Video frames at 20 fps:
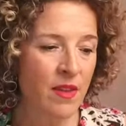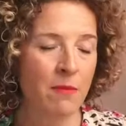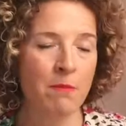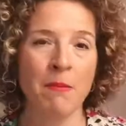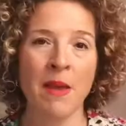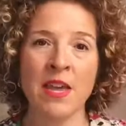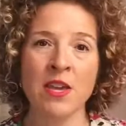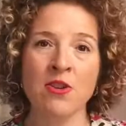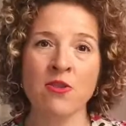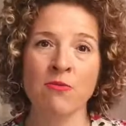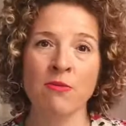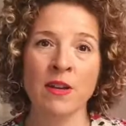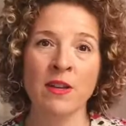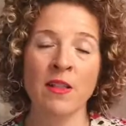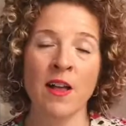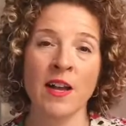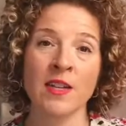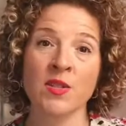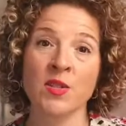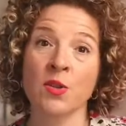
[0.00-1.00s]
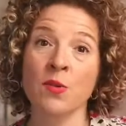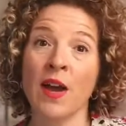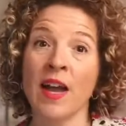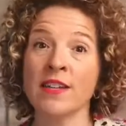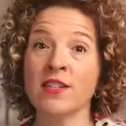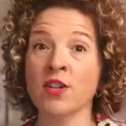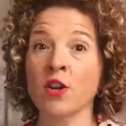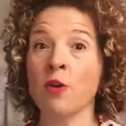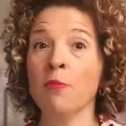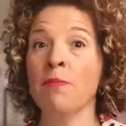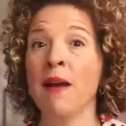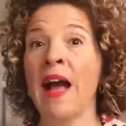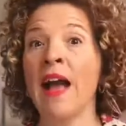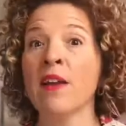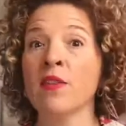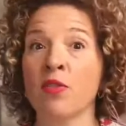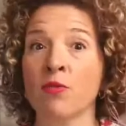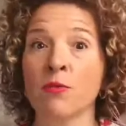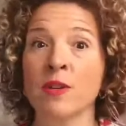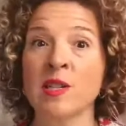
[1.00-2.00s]
make you realize you had to go
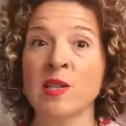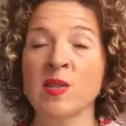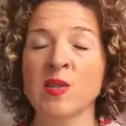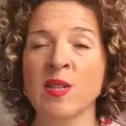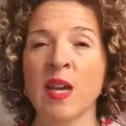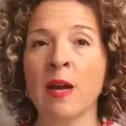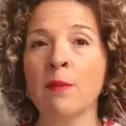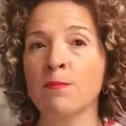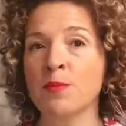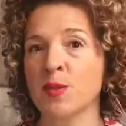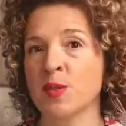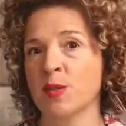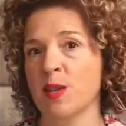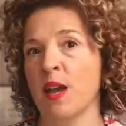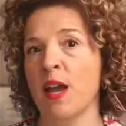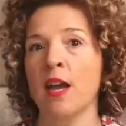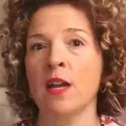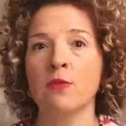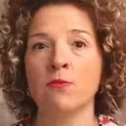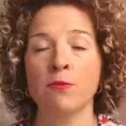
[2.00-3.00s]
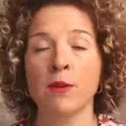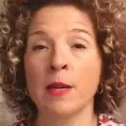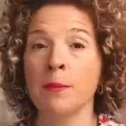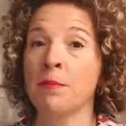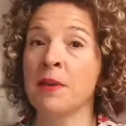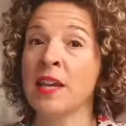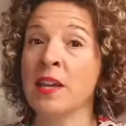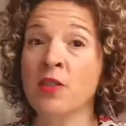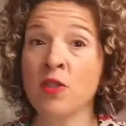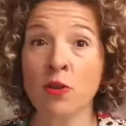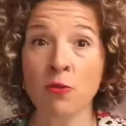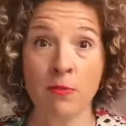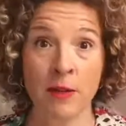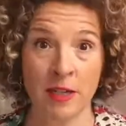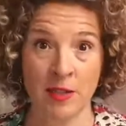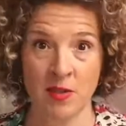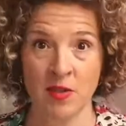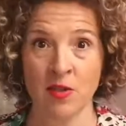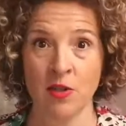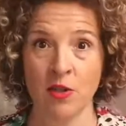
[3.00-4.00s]
back three steps and repeat the
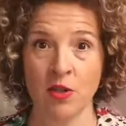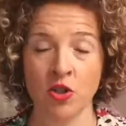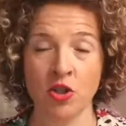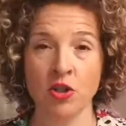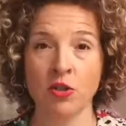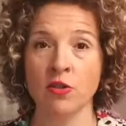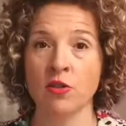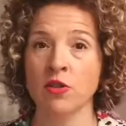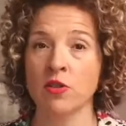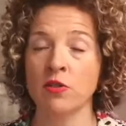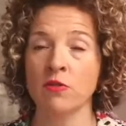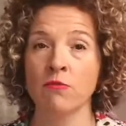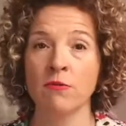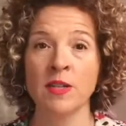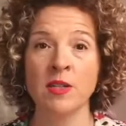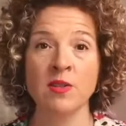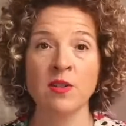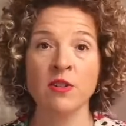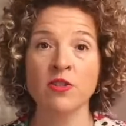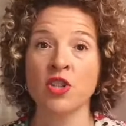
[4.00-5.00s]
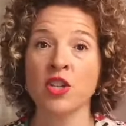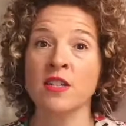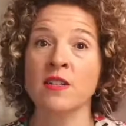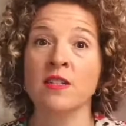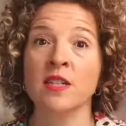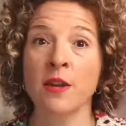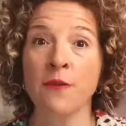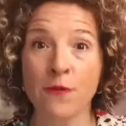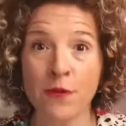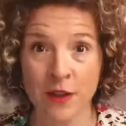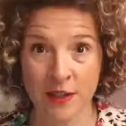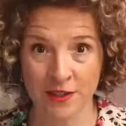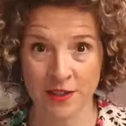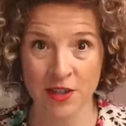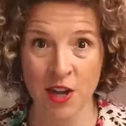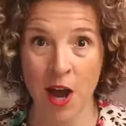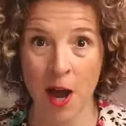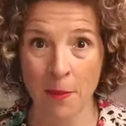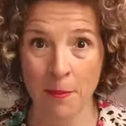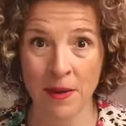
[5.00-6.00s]
research or research a different
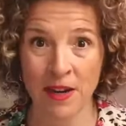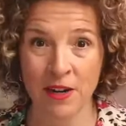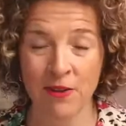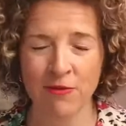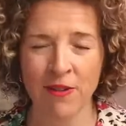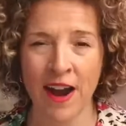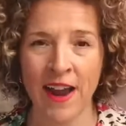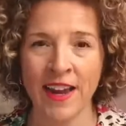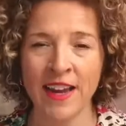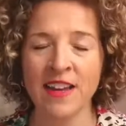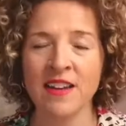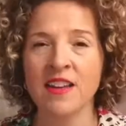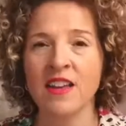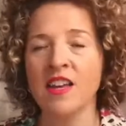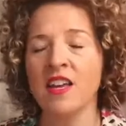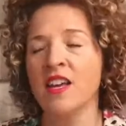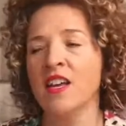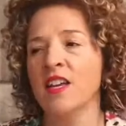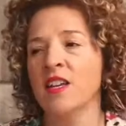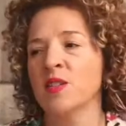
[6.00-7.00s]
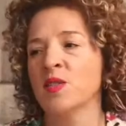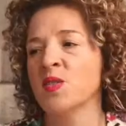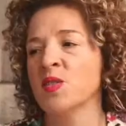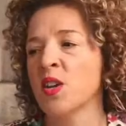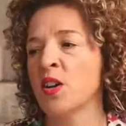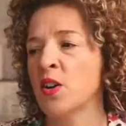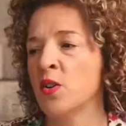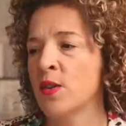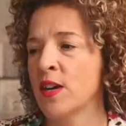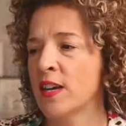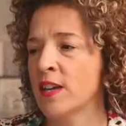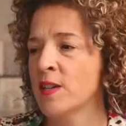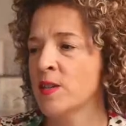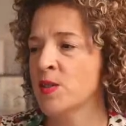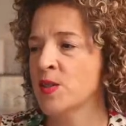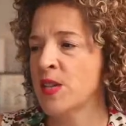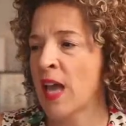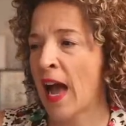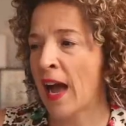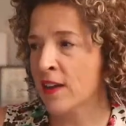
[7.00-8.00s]
topic, right? So,
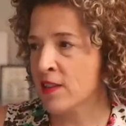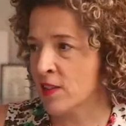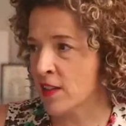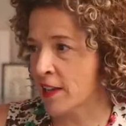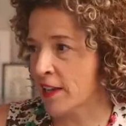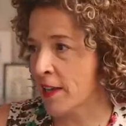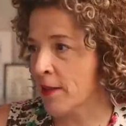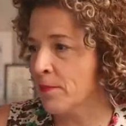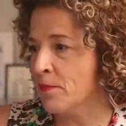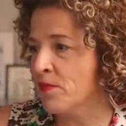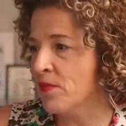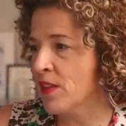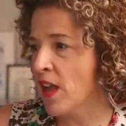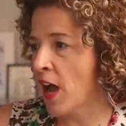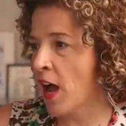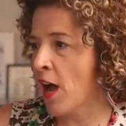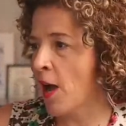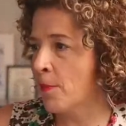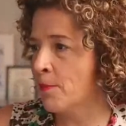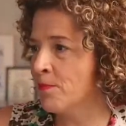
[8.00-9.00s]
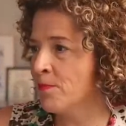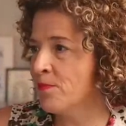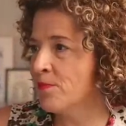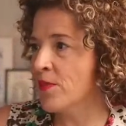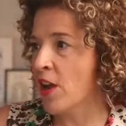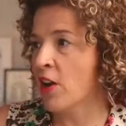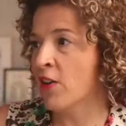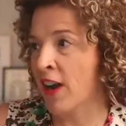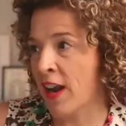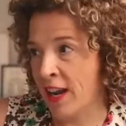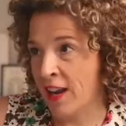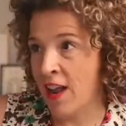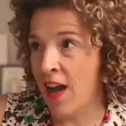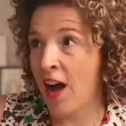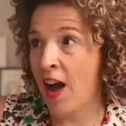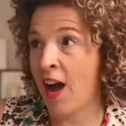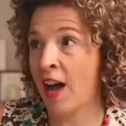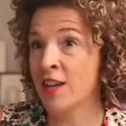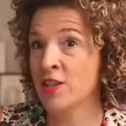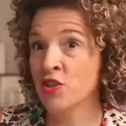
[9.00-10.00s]
exactly. Um, all right,
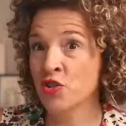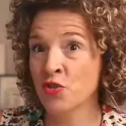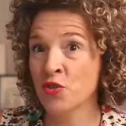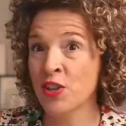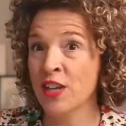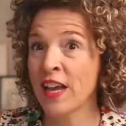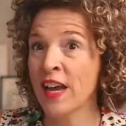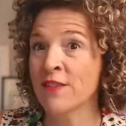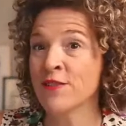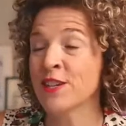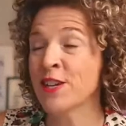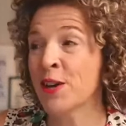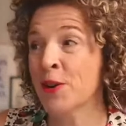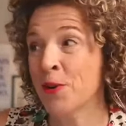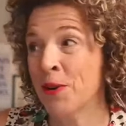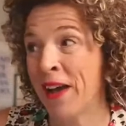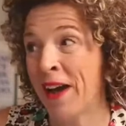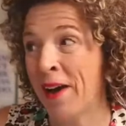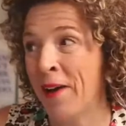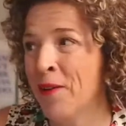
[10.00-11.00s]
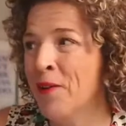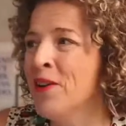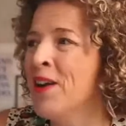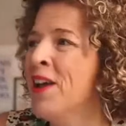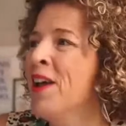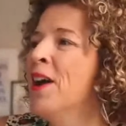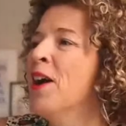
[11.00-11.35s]
I truly have to go now.